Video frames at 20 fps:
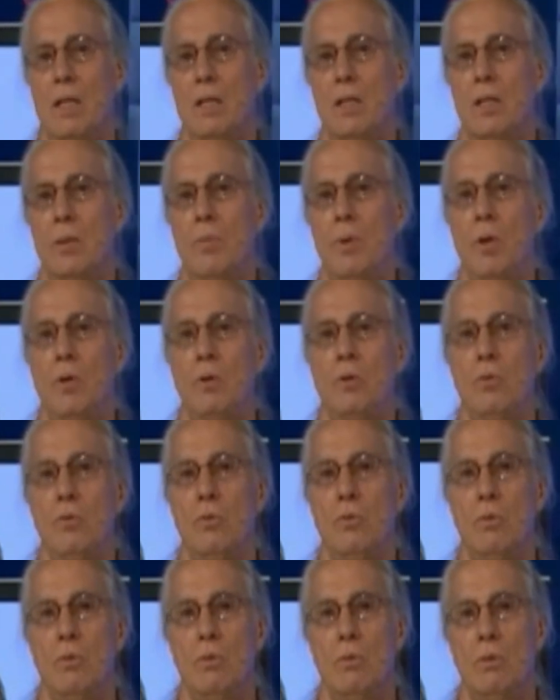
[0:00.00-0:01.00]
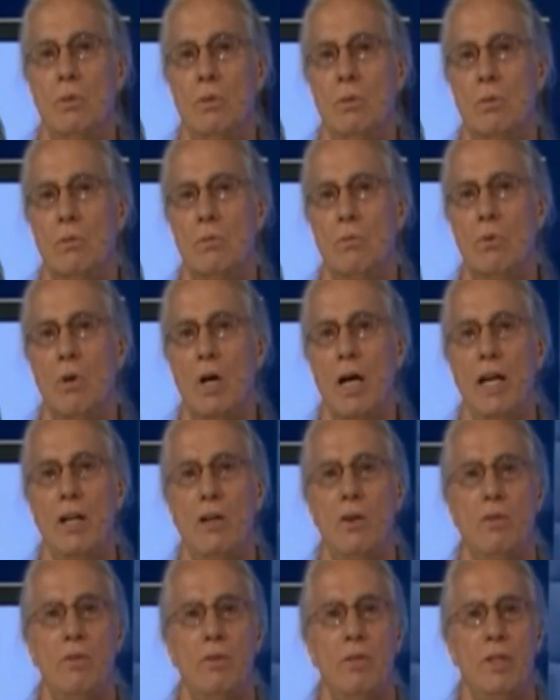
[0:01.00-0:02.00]
The boat ride
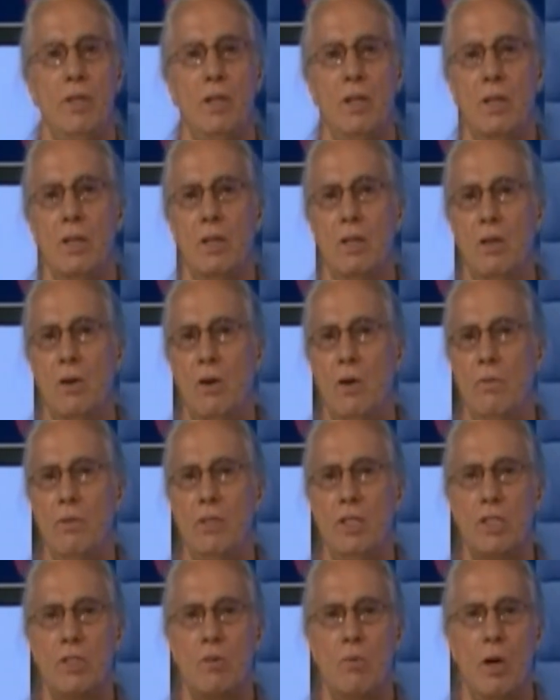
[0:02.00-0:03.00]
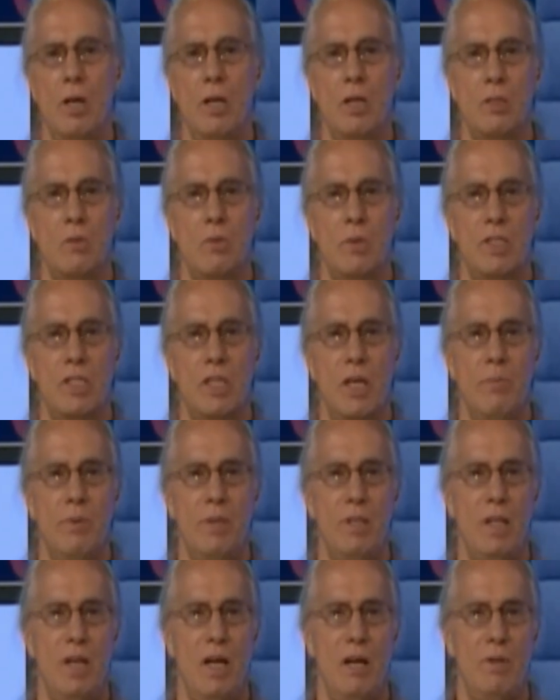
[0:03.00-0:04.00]
over these waters, was
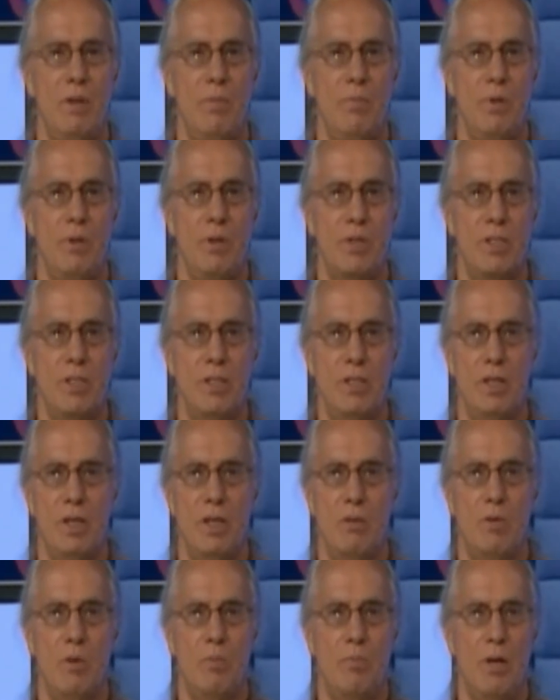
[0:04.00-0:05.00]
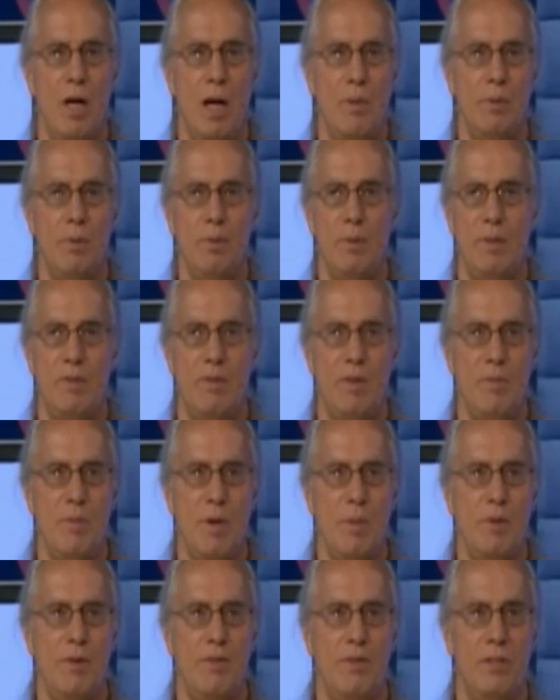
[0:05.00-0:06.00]
something that every person there will probably
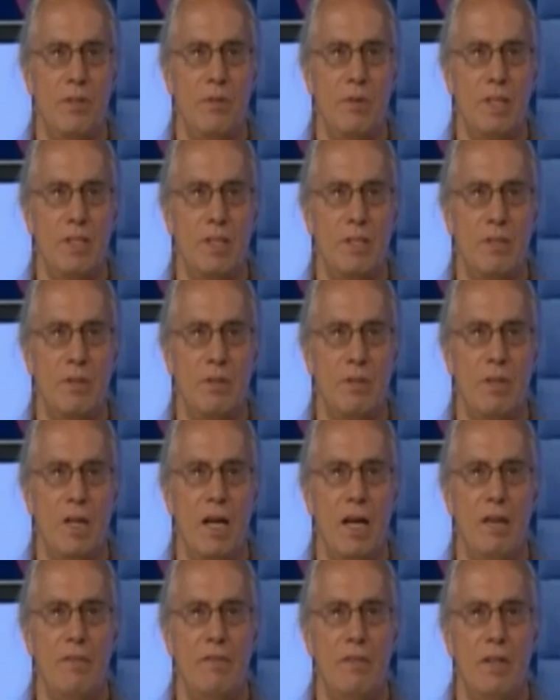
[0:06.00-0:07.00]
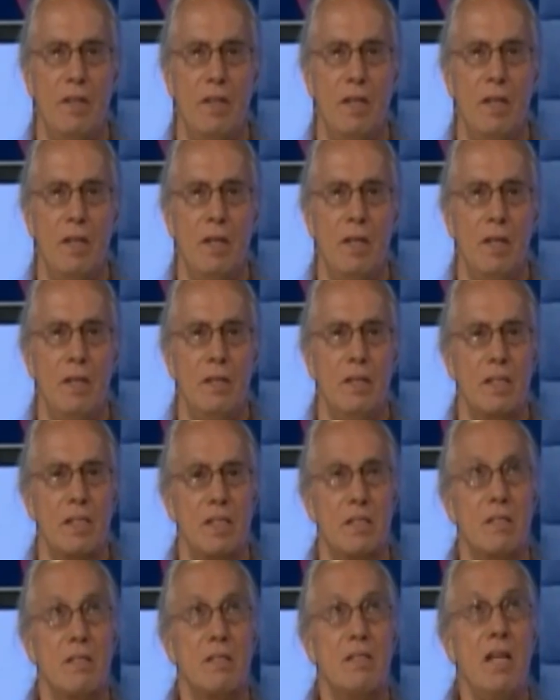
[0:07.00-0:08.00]
remember for the rest of their life.
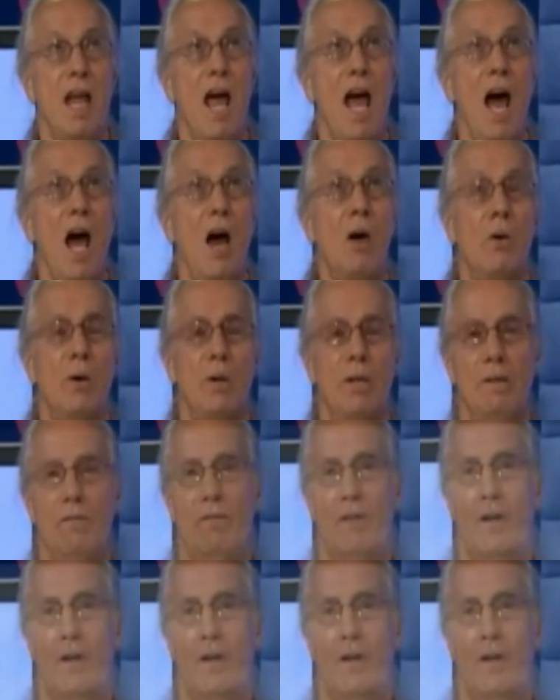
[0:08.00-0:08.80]
This towering